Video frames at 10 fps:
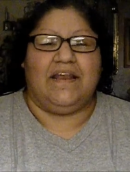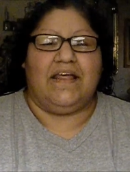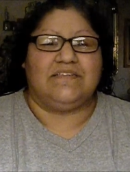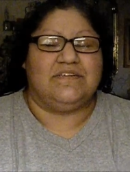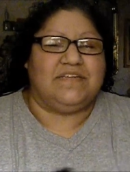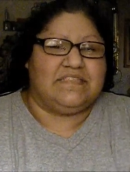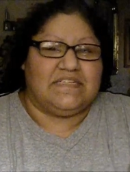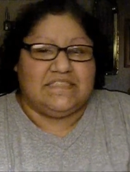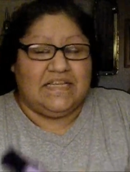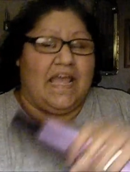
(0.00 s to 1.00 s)
And as soon as
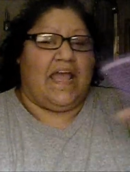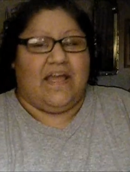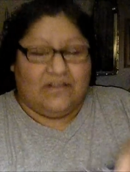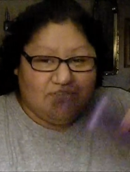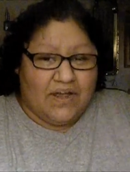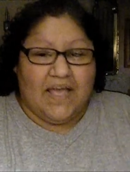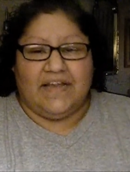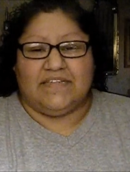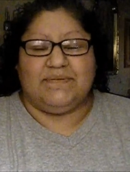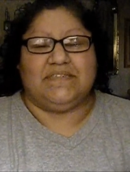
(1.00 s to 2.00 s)
it's air
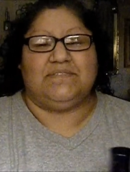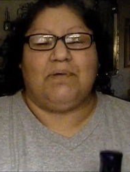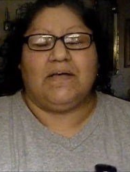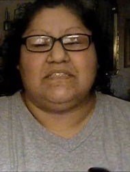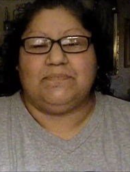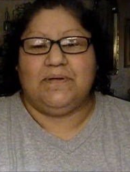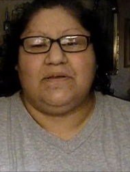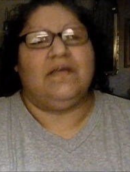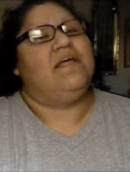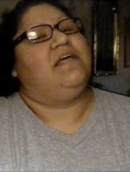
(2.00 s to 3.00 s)
dried as much as
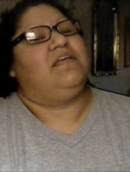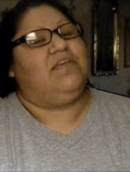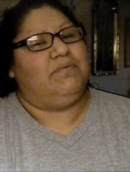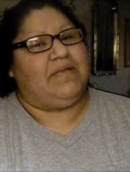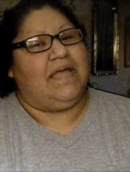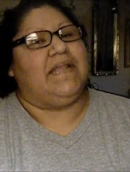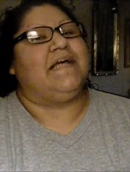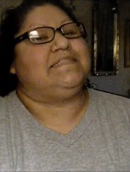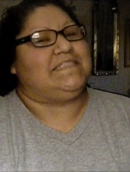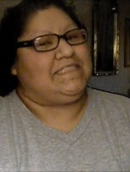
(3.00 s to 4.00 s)
possible, you will
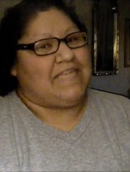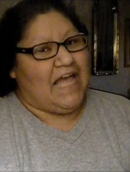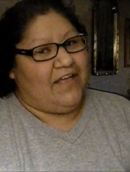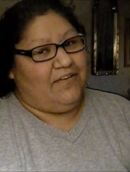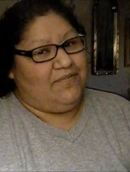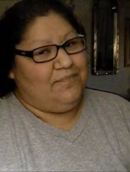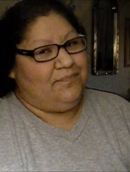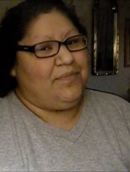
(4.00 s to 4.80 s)
get a style.